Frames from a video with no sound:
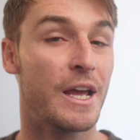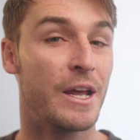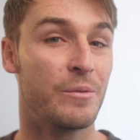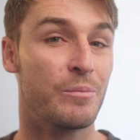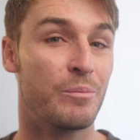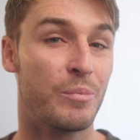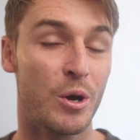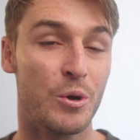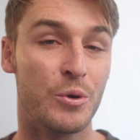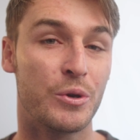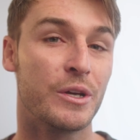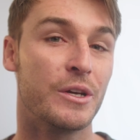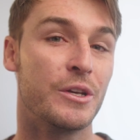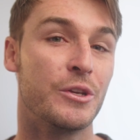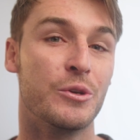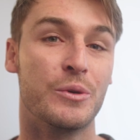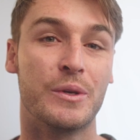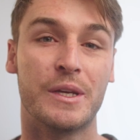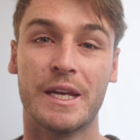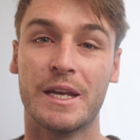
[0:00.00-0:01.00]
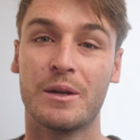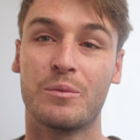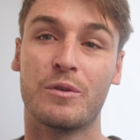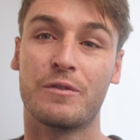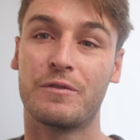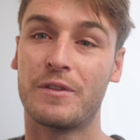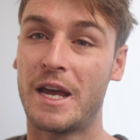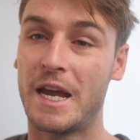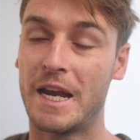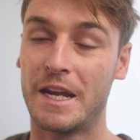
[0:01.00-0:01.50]
and bokeh you get
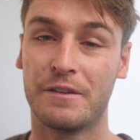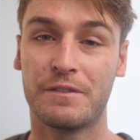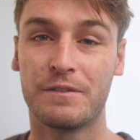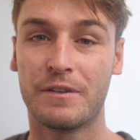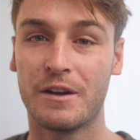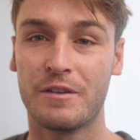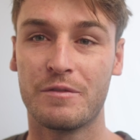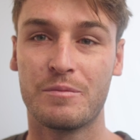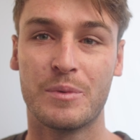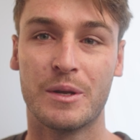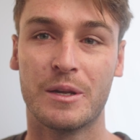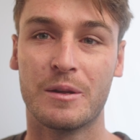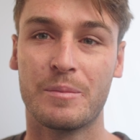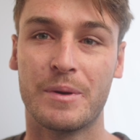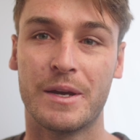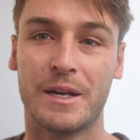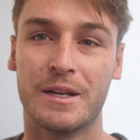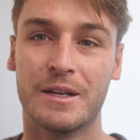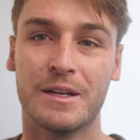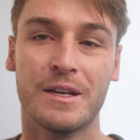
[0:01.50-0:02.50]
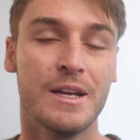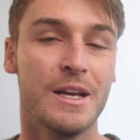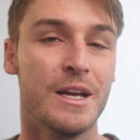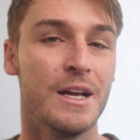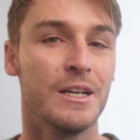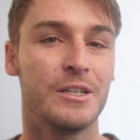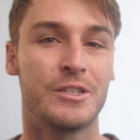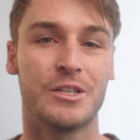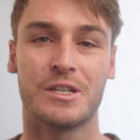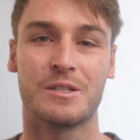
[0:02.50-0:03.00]
with the 85mm
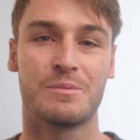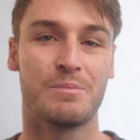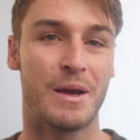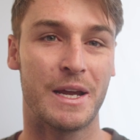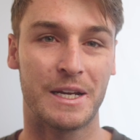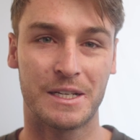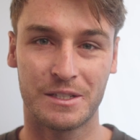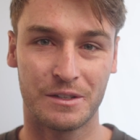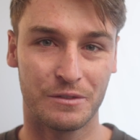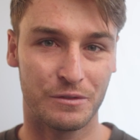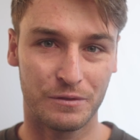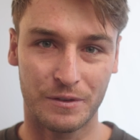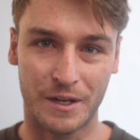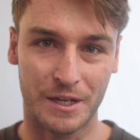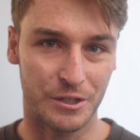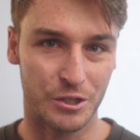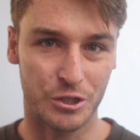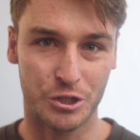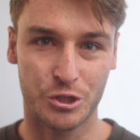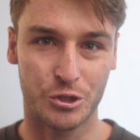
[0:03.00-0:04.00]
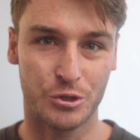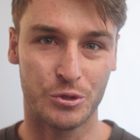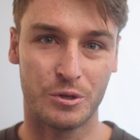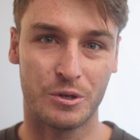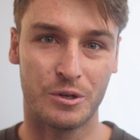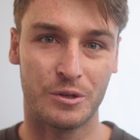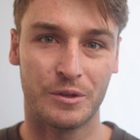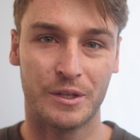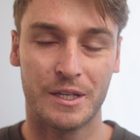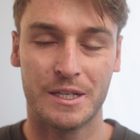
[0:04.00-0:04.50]
just makes it fun to shoot
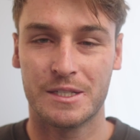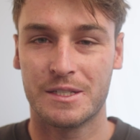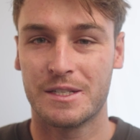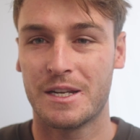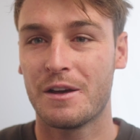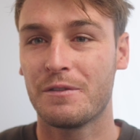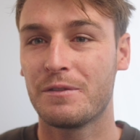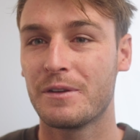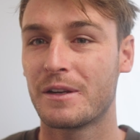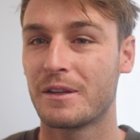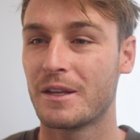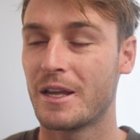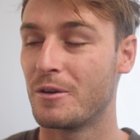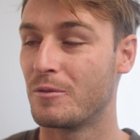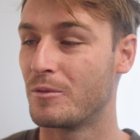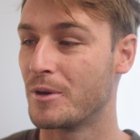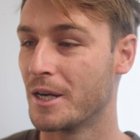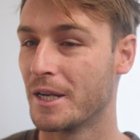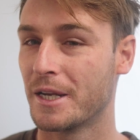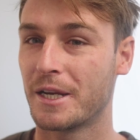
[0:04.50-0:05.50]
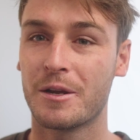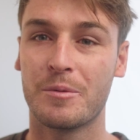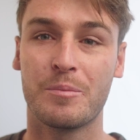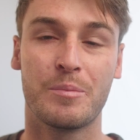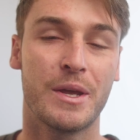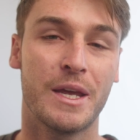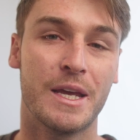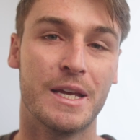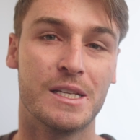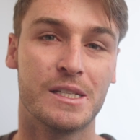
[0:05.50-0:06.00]
on. There's nothing that really
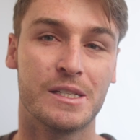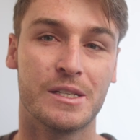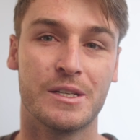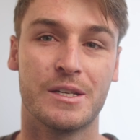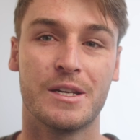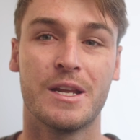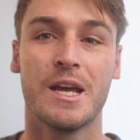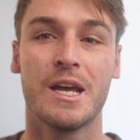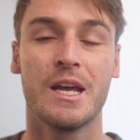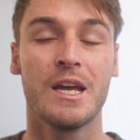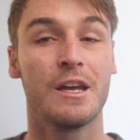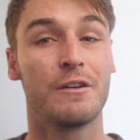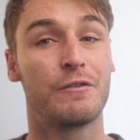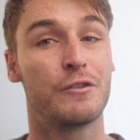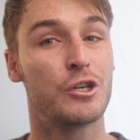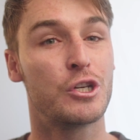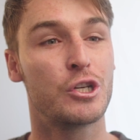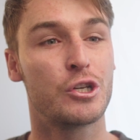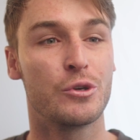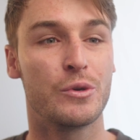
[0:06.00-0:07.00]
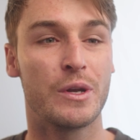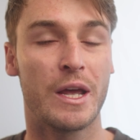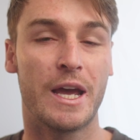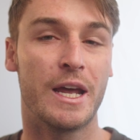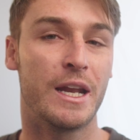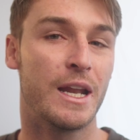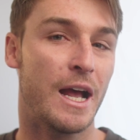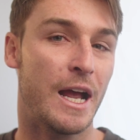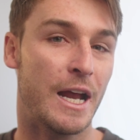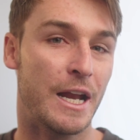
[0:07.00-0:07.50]
compares it. If you shoot
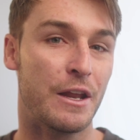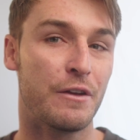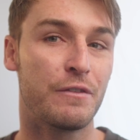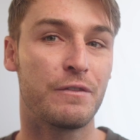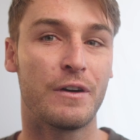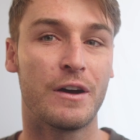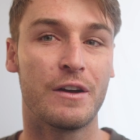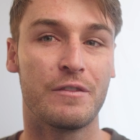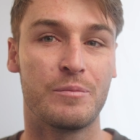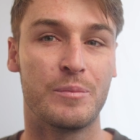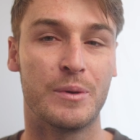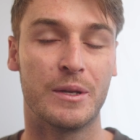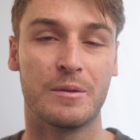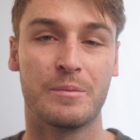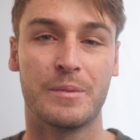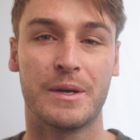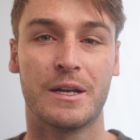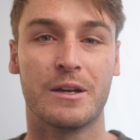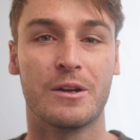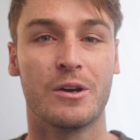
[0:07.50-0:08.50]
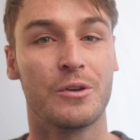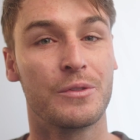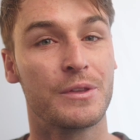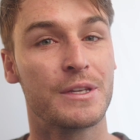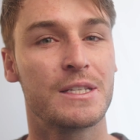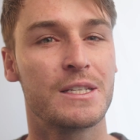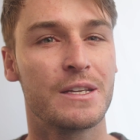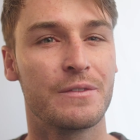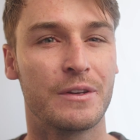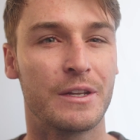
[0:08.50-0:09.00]
at 85mm on
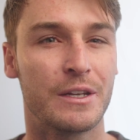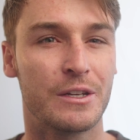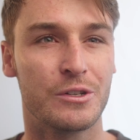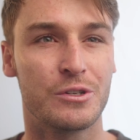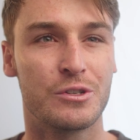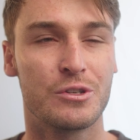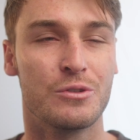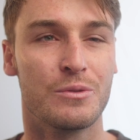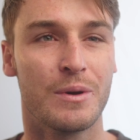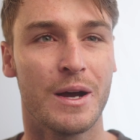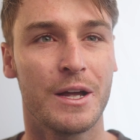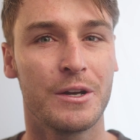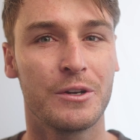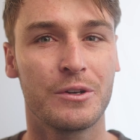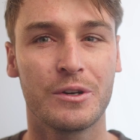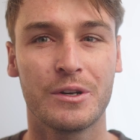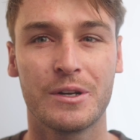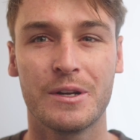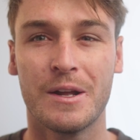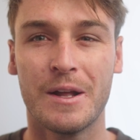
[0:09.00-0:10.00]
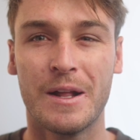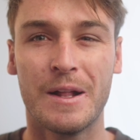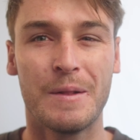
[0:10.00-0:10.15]
the to 200